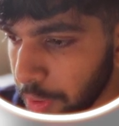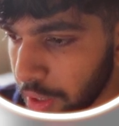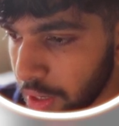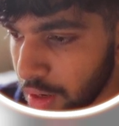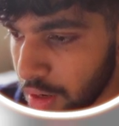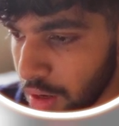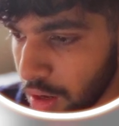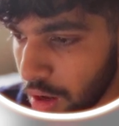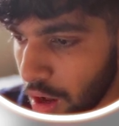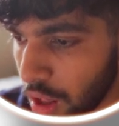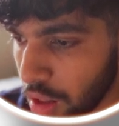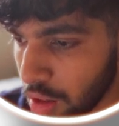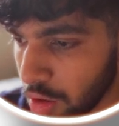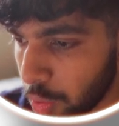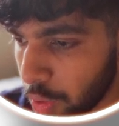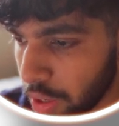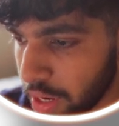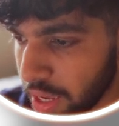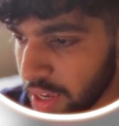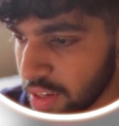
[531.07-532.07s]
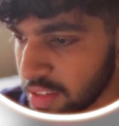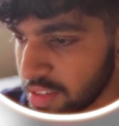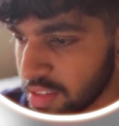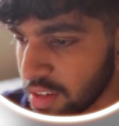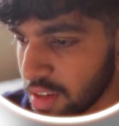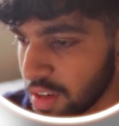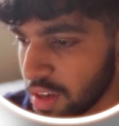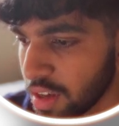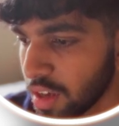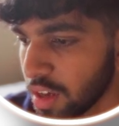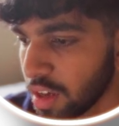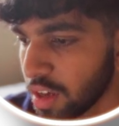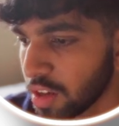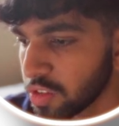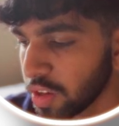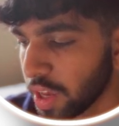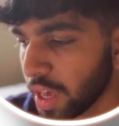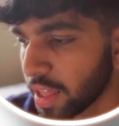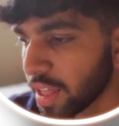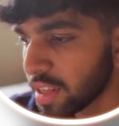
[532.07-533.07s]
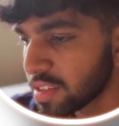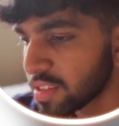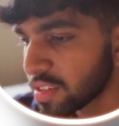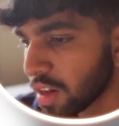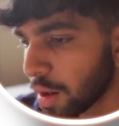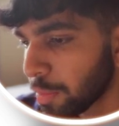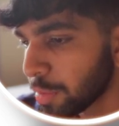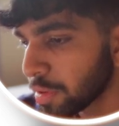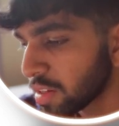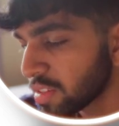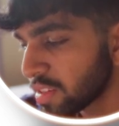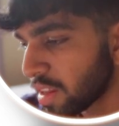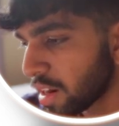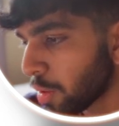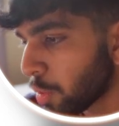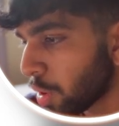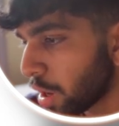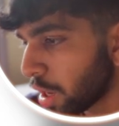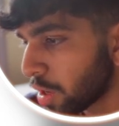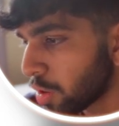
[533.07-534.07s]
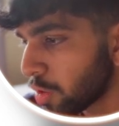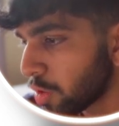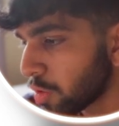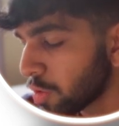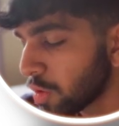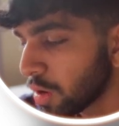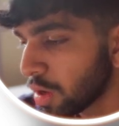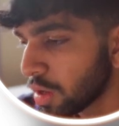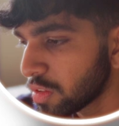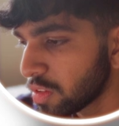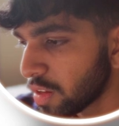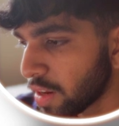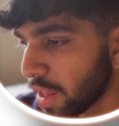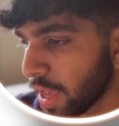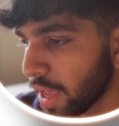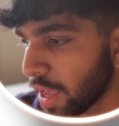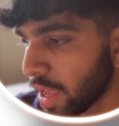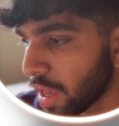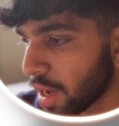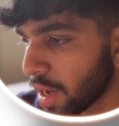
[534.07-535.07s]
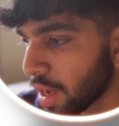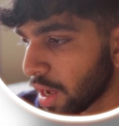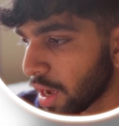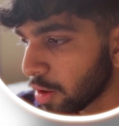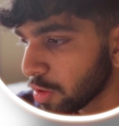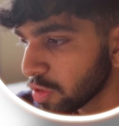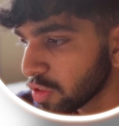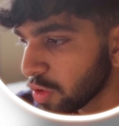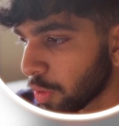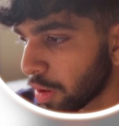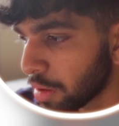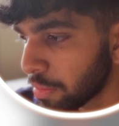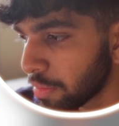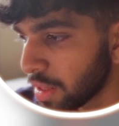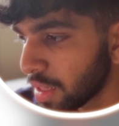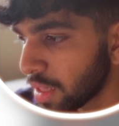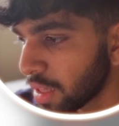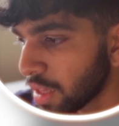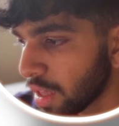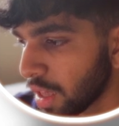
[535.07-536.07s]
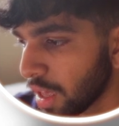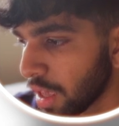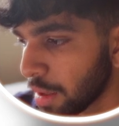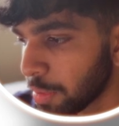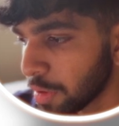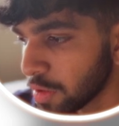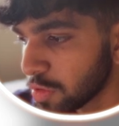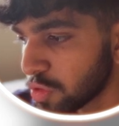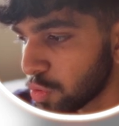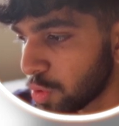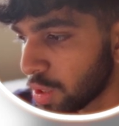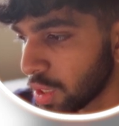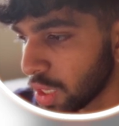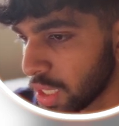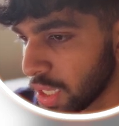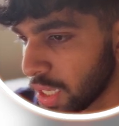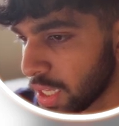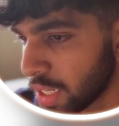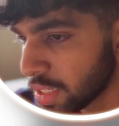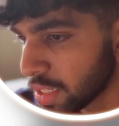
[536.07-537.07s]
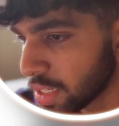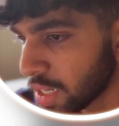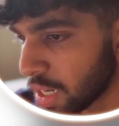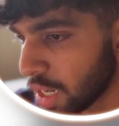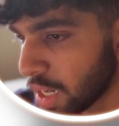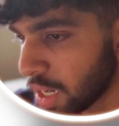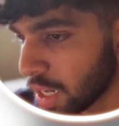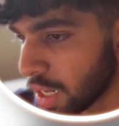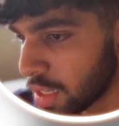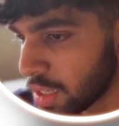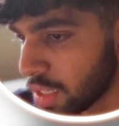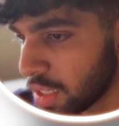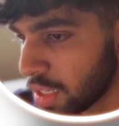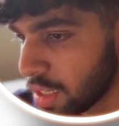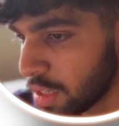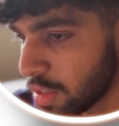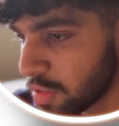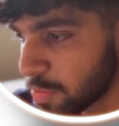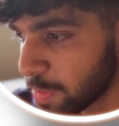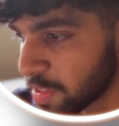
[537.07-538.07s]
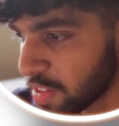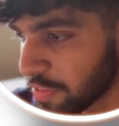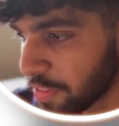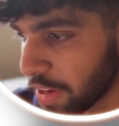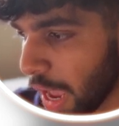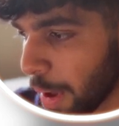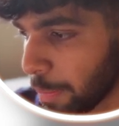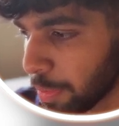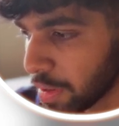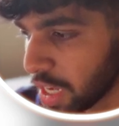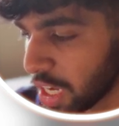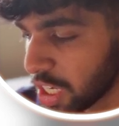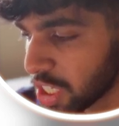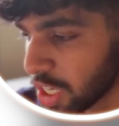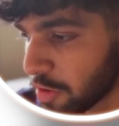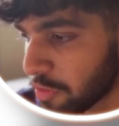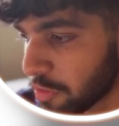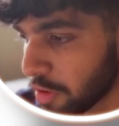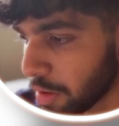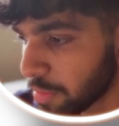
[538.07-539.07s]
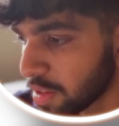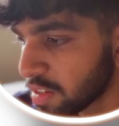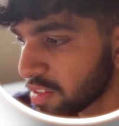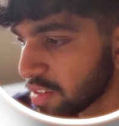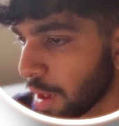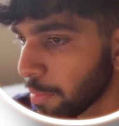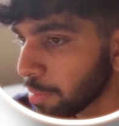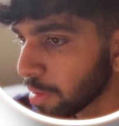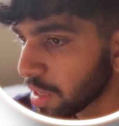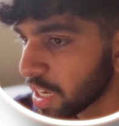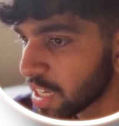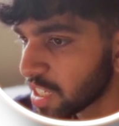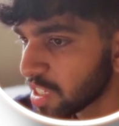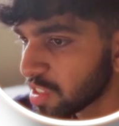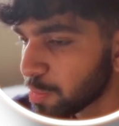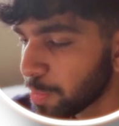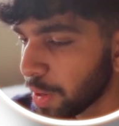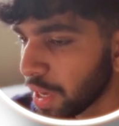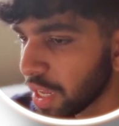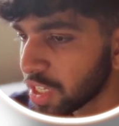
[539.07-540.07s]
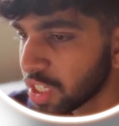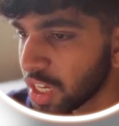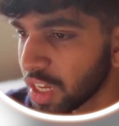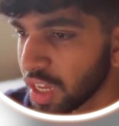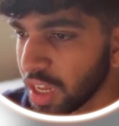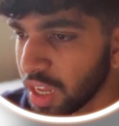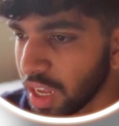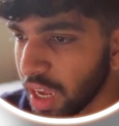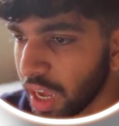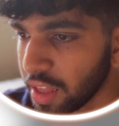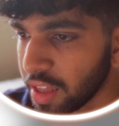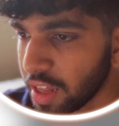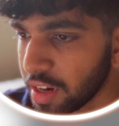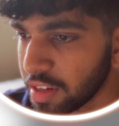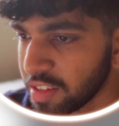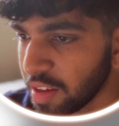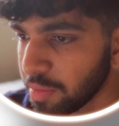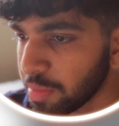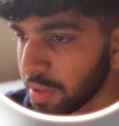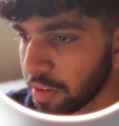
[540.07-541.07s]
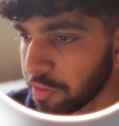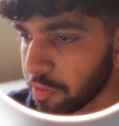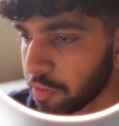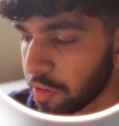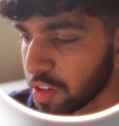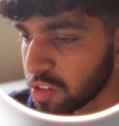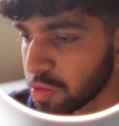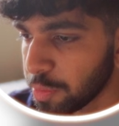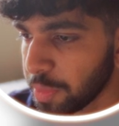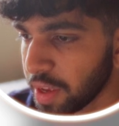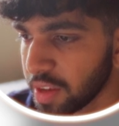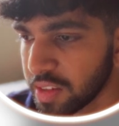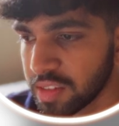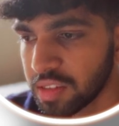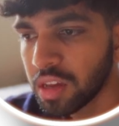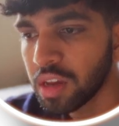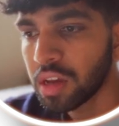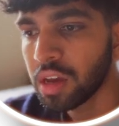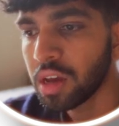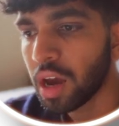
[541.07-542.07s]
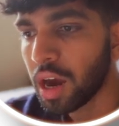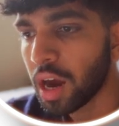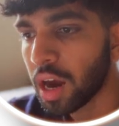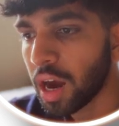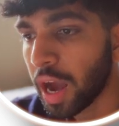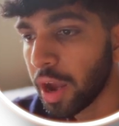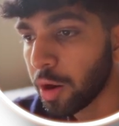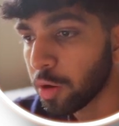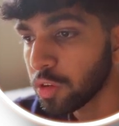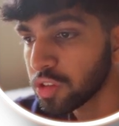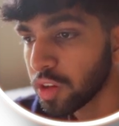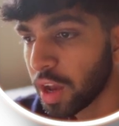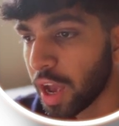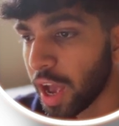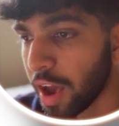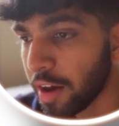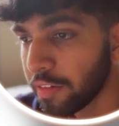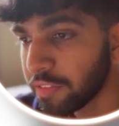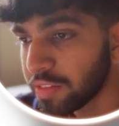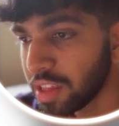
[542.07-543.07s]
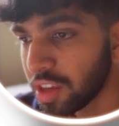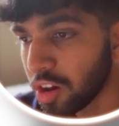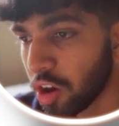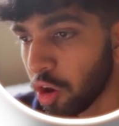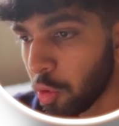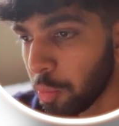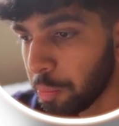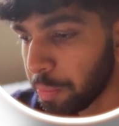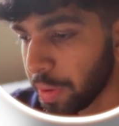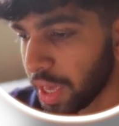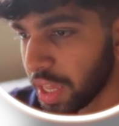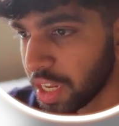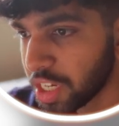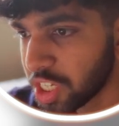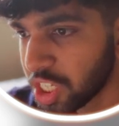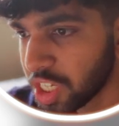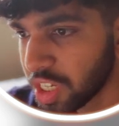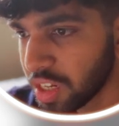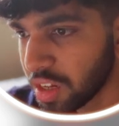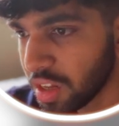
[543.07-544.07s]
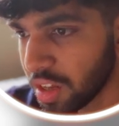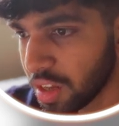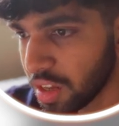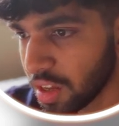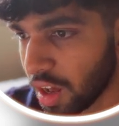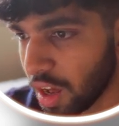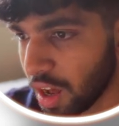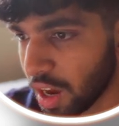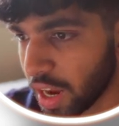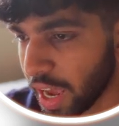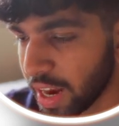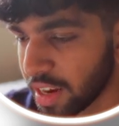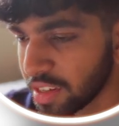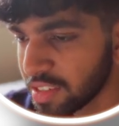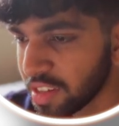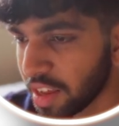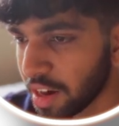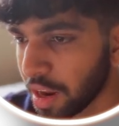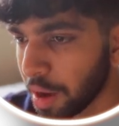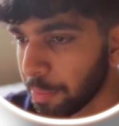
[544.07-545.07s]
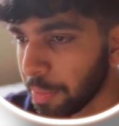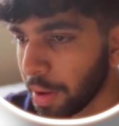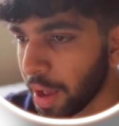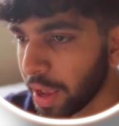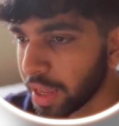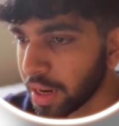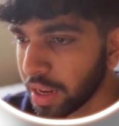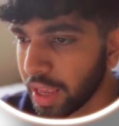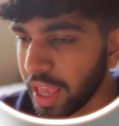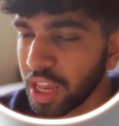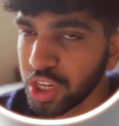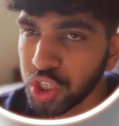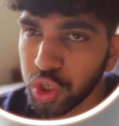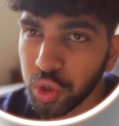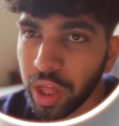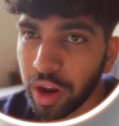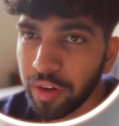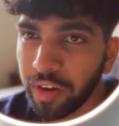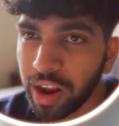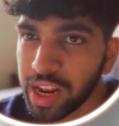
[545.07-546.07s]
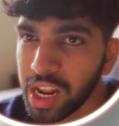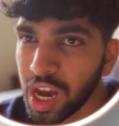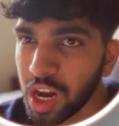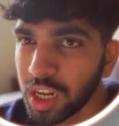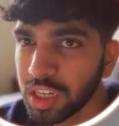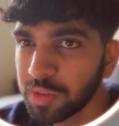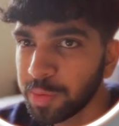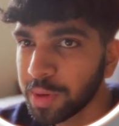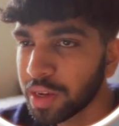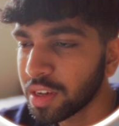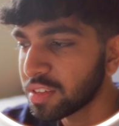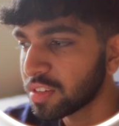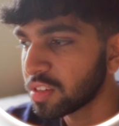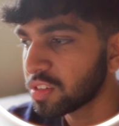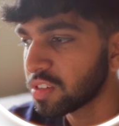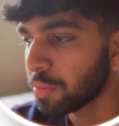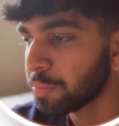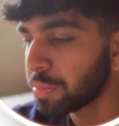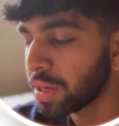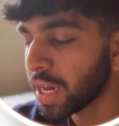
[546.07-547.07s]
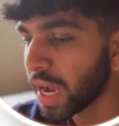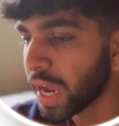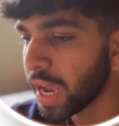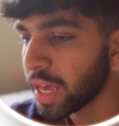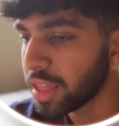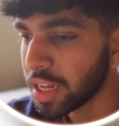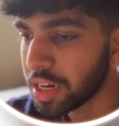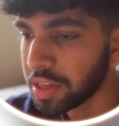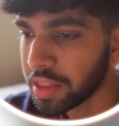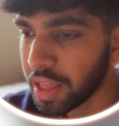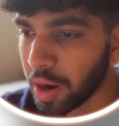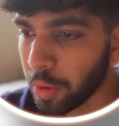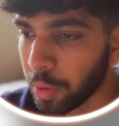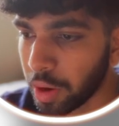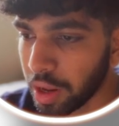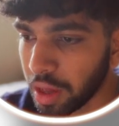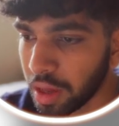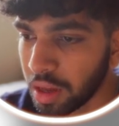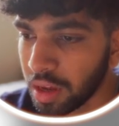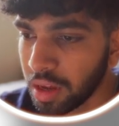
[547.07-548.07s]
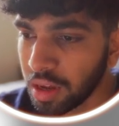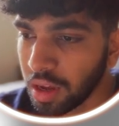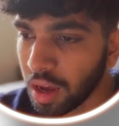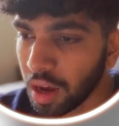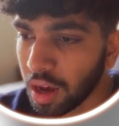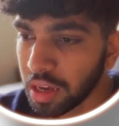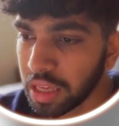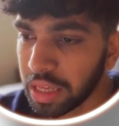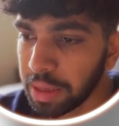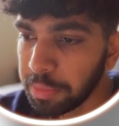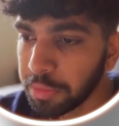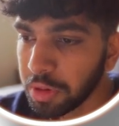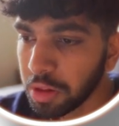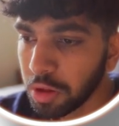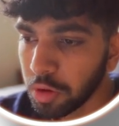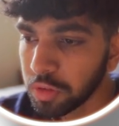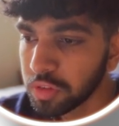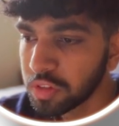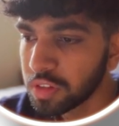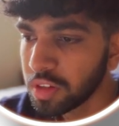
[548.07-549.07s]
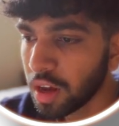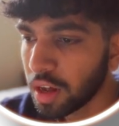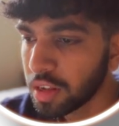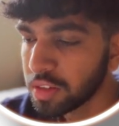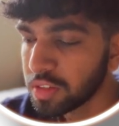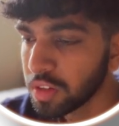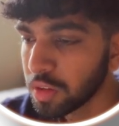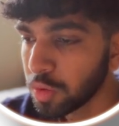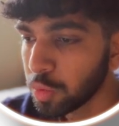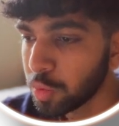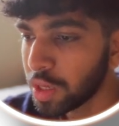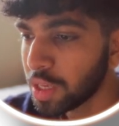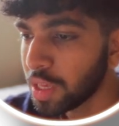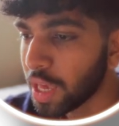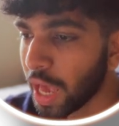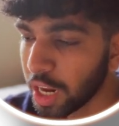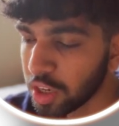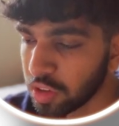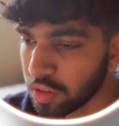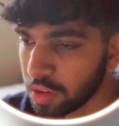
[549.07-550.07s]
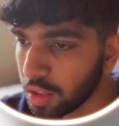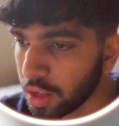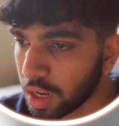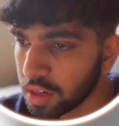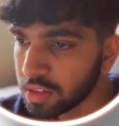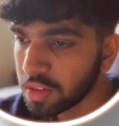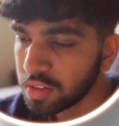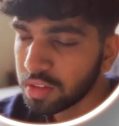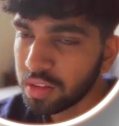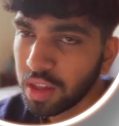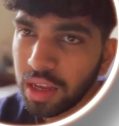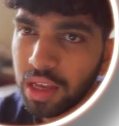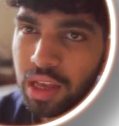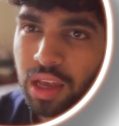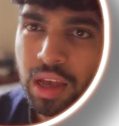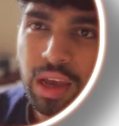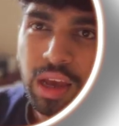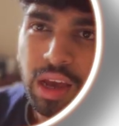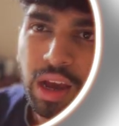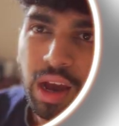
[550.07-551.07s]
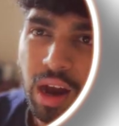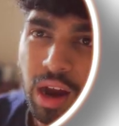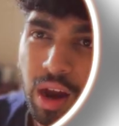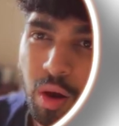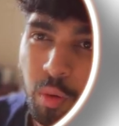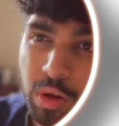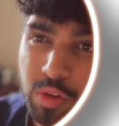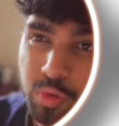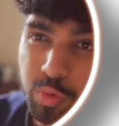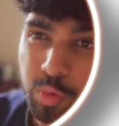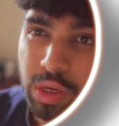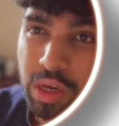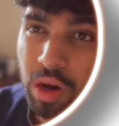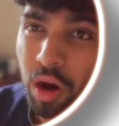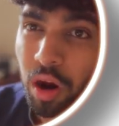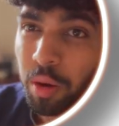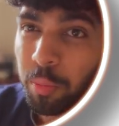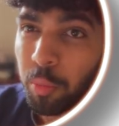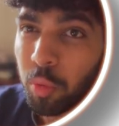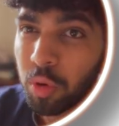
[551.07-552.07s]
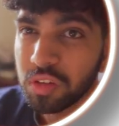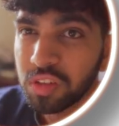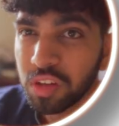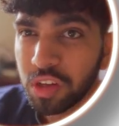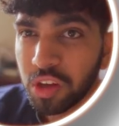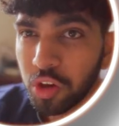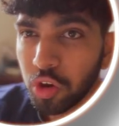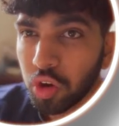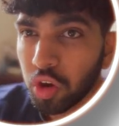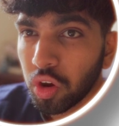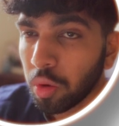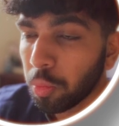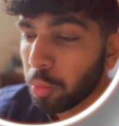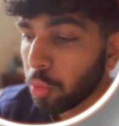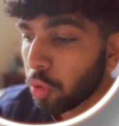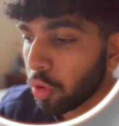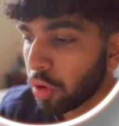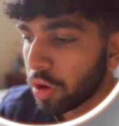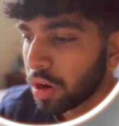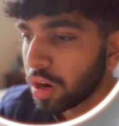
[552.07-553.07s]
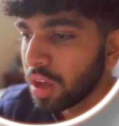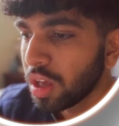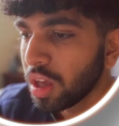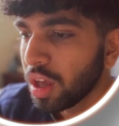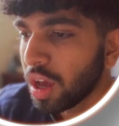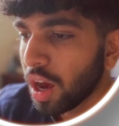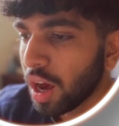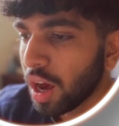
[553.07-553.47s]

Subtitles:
open all lowercase. So yeah, that's a couple things that I want to do today. I also want to be able to delete the specific application from this applications page, and then same thing for resumes. I also have the home page kind of set up. I can't show that right now just because there's some PII there that I want to keep close until we actually launch this thing. Once we are more secure or more